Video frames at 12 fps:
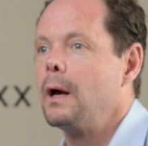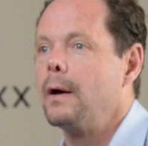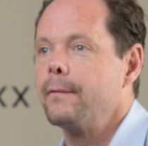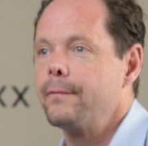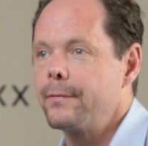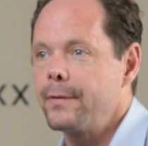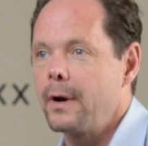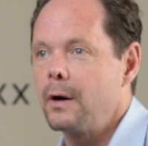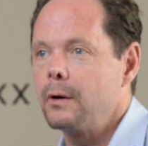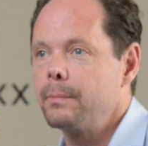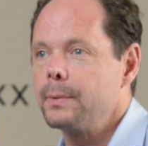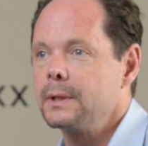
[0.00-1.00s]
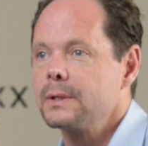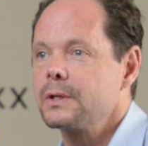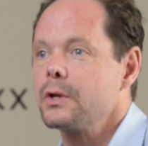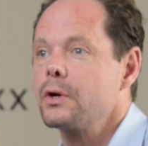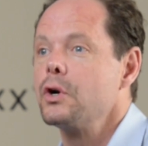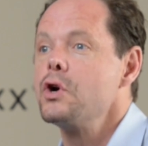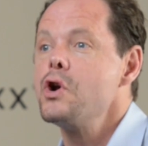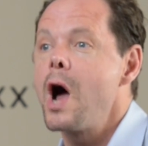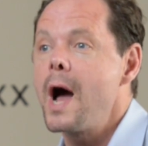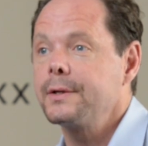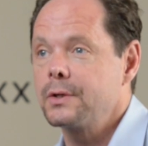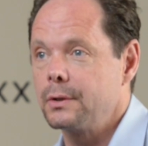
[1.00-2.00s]
of therapies that are
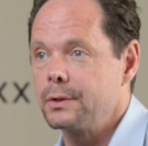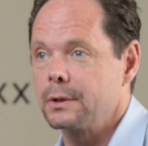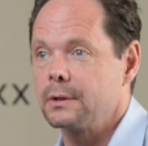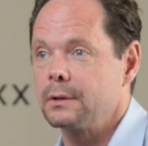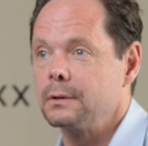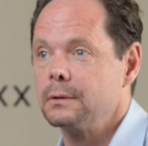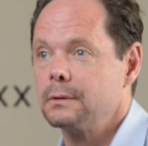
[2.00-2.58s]
not surgical,